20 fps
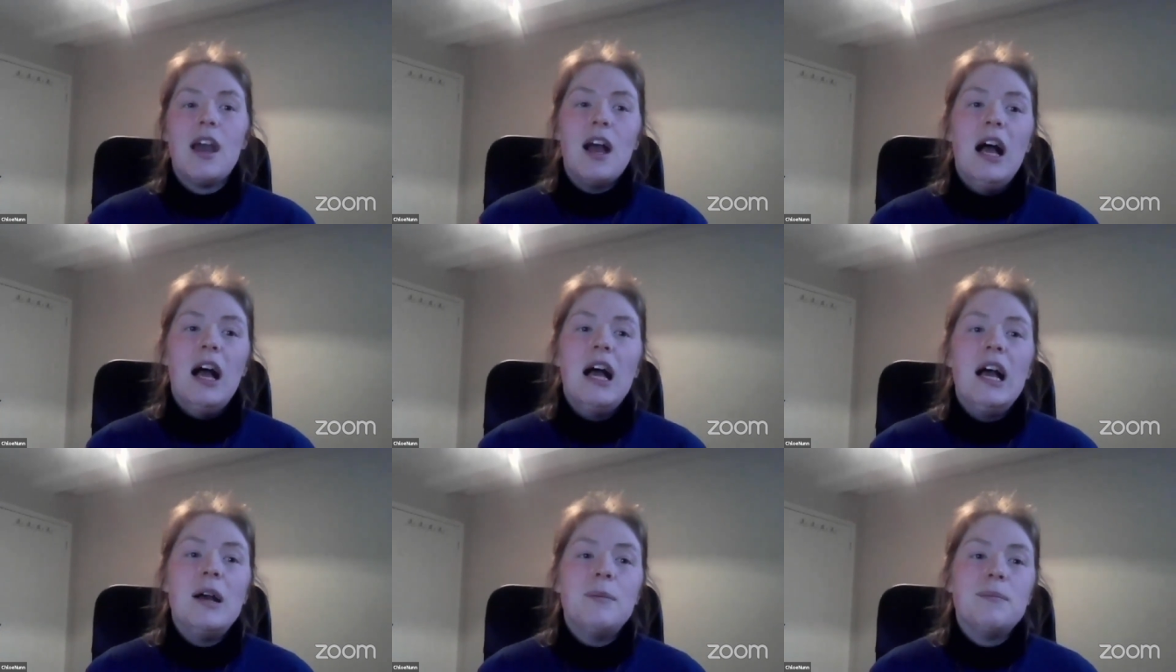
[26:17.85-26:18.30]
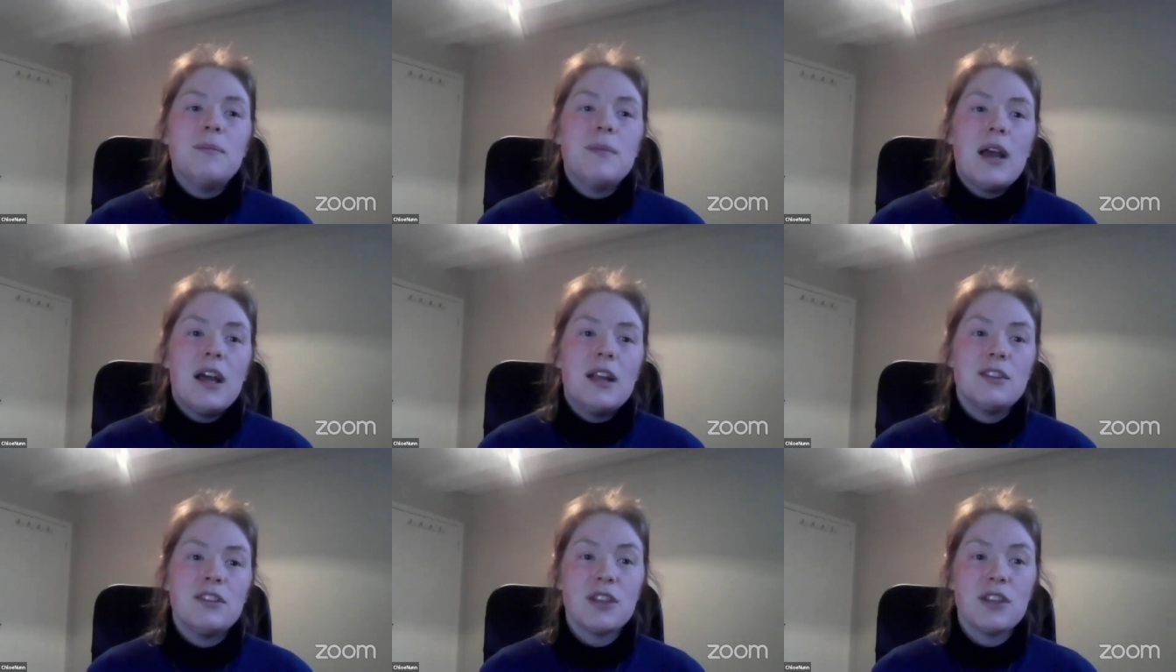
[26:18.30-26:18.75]

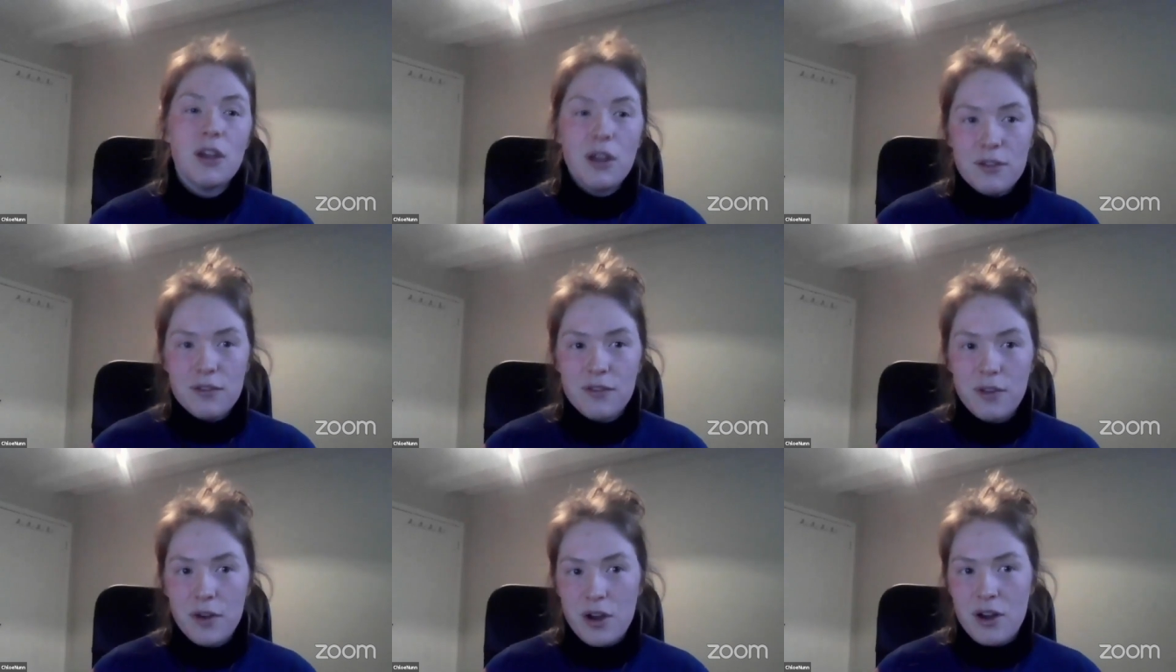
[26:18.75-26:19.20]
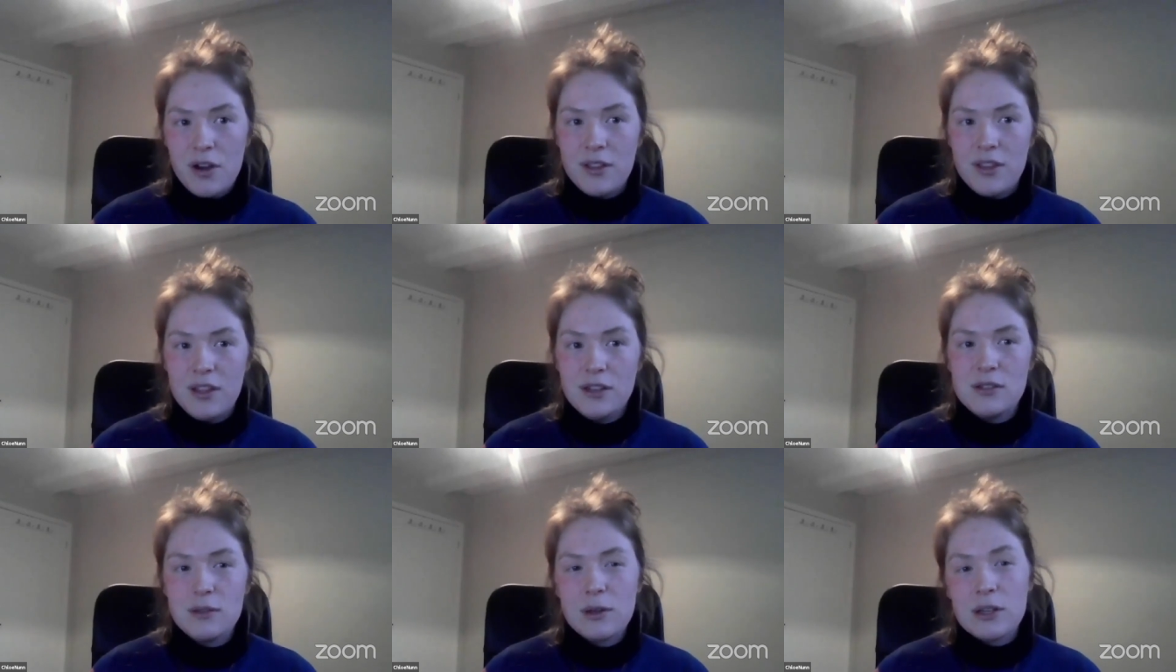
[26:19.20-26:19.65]
And so far,
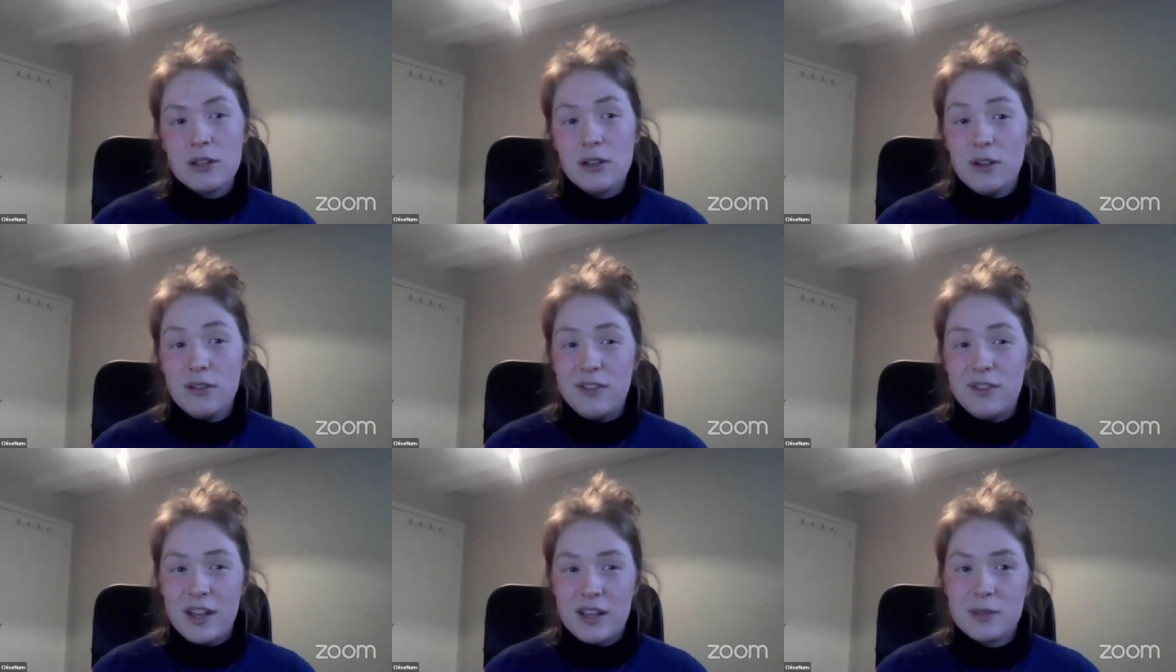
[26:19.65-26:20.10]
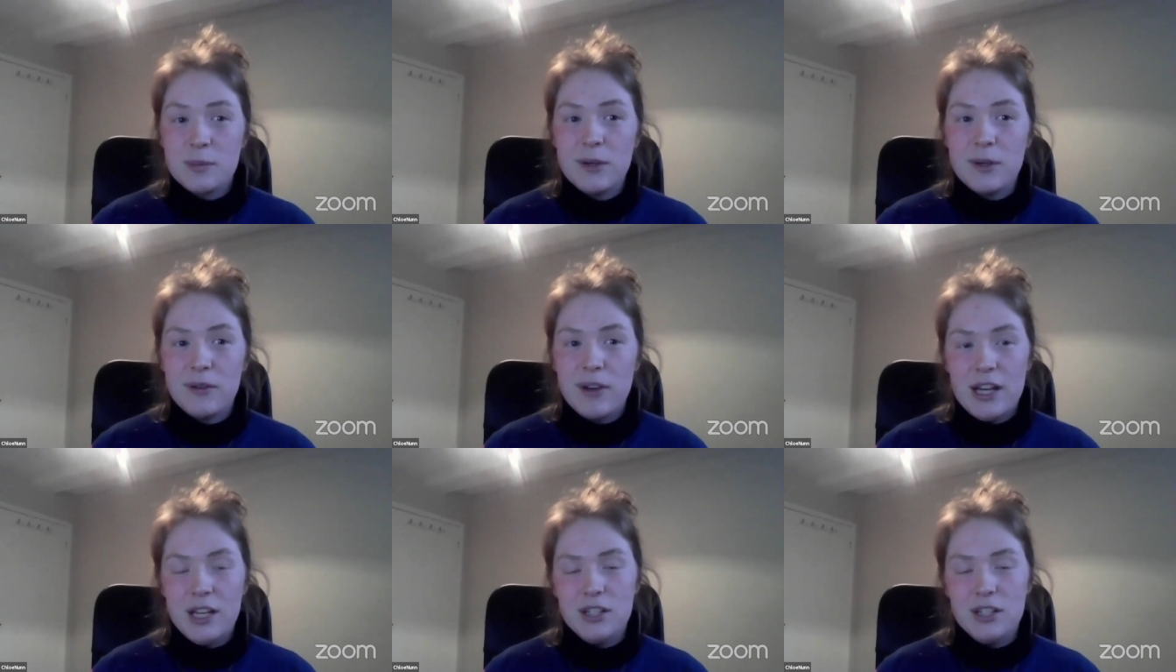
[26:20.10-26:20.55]
they're doing a lot of
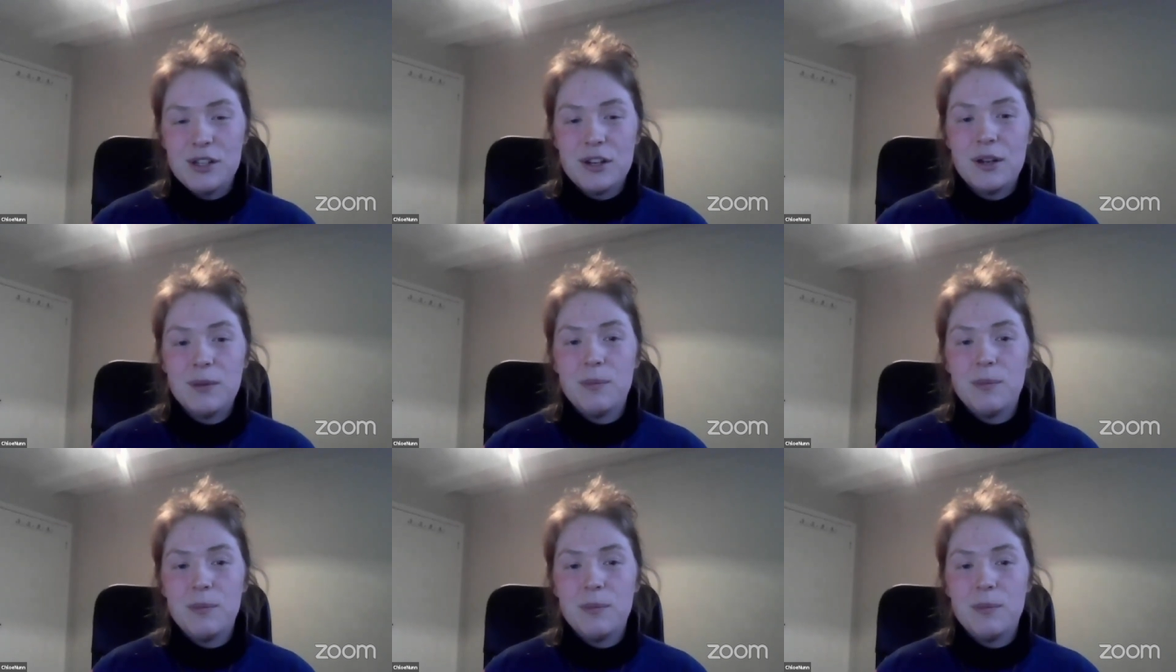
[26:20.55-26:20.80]
exploration,